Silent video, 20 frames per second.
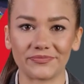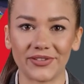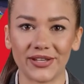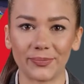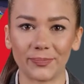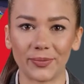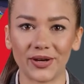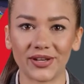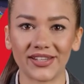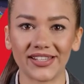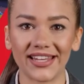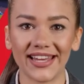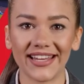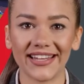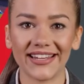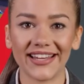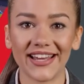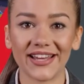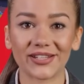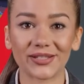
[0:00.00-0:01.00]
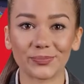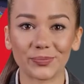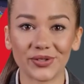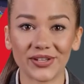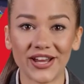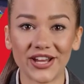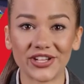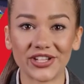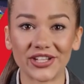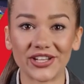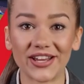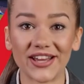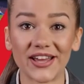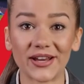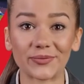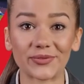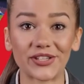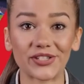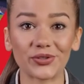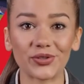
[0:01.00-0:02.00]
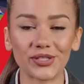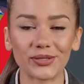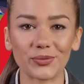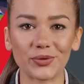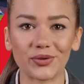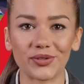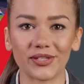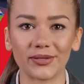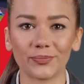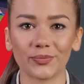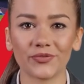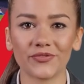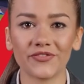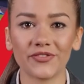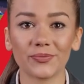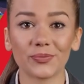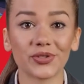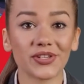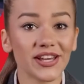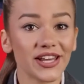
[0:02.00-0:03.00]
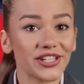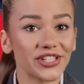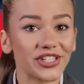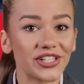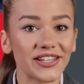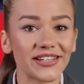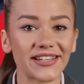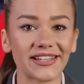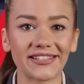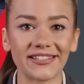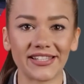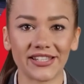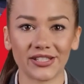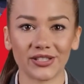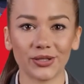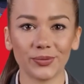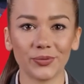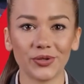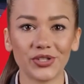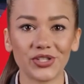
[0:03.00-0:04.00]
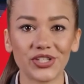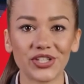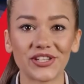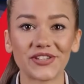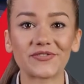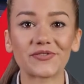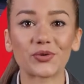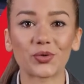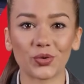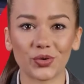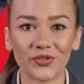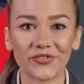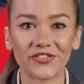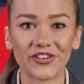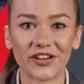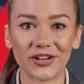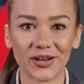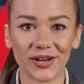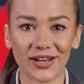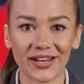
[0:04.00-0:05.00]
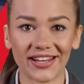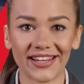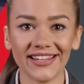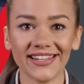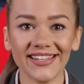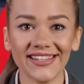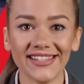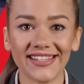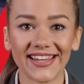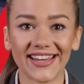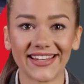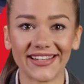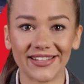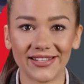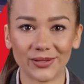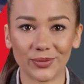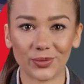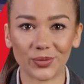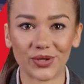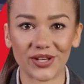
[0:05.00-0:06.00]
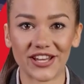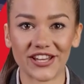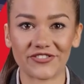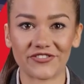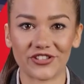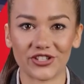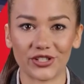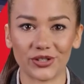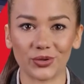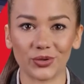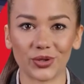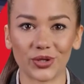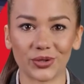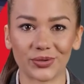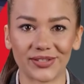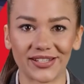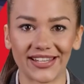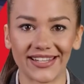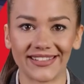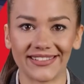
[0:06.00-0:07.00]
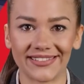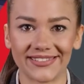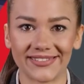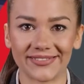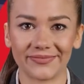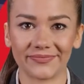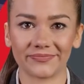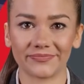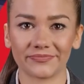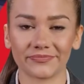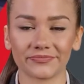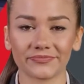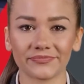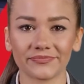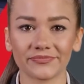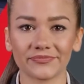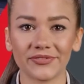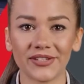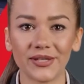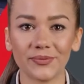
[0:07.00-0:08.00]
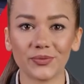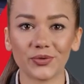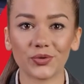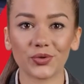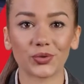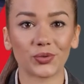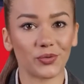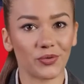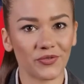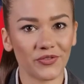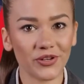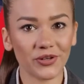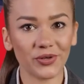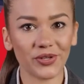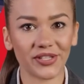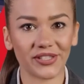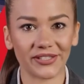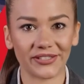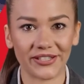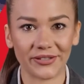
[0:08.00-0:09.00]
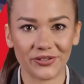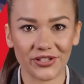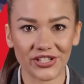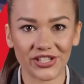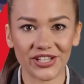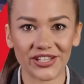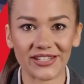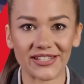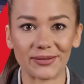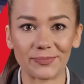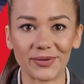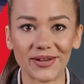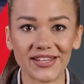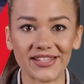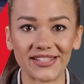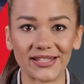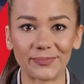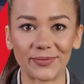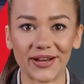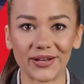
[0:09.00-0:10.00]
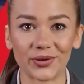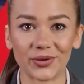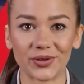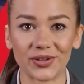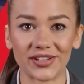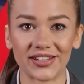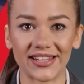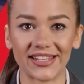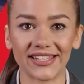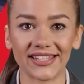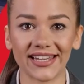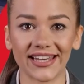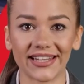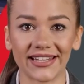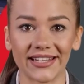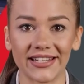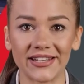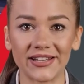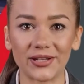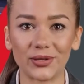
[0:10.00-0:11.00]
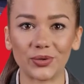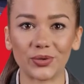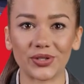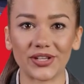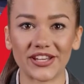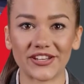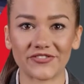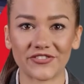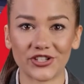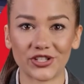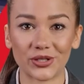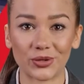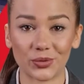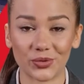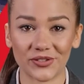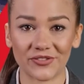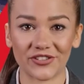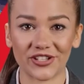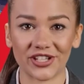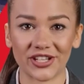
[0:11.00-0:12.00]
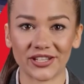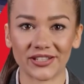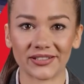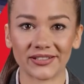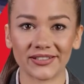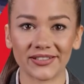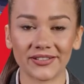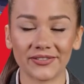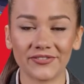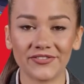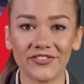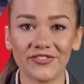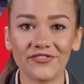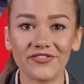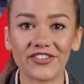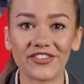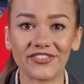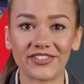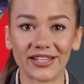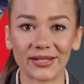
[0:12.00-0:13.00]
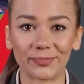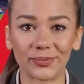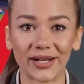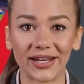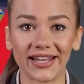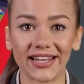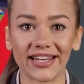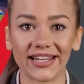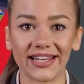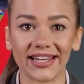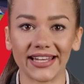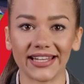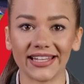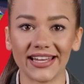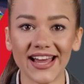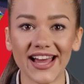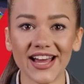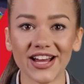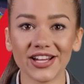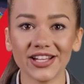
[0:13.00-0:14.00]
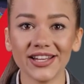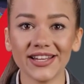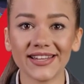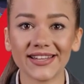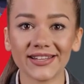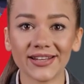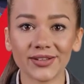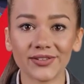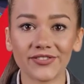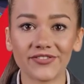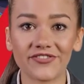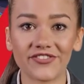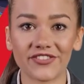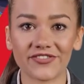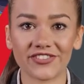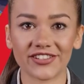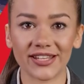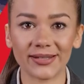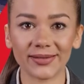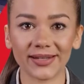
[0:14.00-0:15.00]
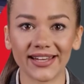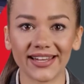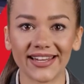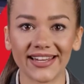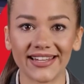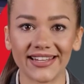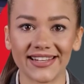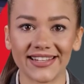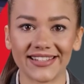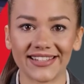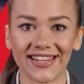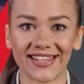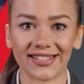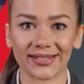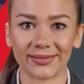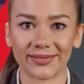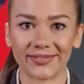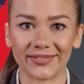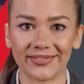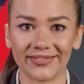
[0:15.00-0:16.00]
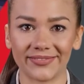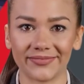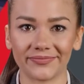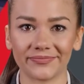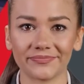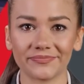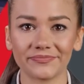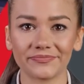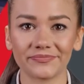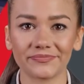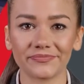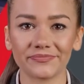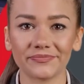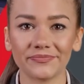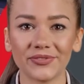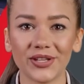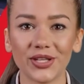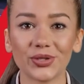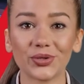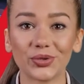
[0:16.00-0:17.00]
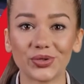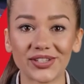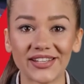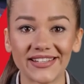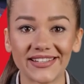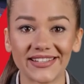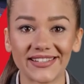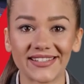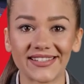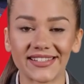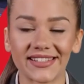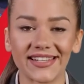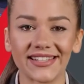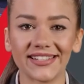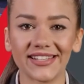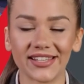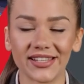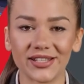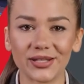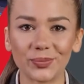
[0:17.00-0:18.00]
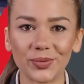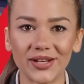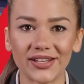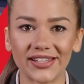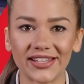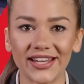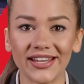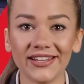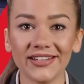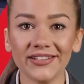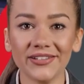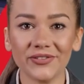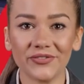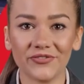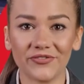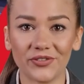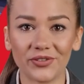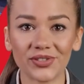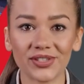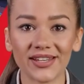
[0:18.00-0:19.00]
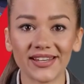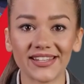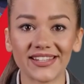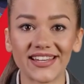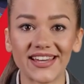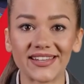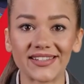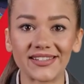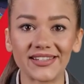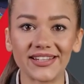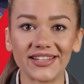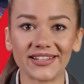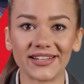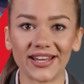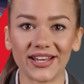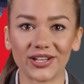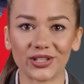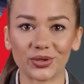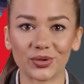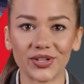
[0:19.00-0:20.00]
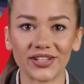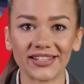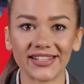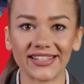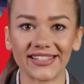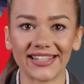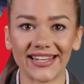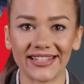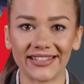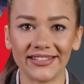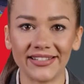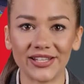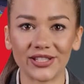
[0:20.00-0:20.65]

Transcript: The Barca in-house production hub is responsible for production and distribution of all of the La Liga side's audiovisual content. The board will request permission to place a minority stake in the audiovisual division, for fifty million in cash and another fifty million investment. According to the Statista website, from two thousand nine to twenty ten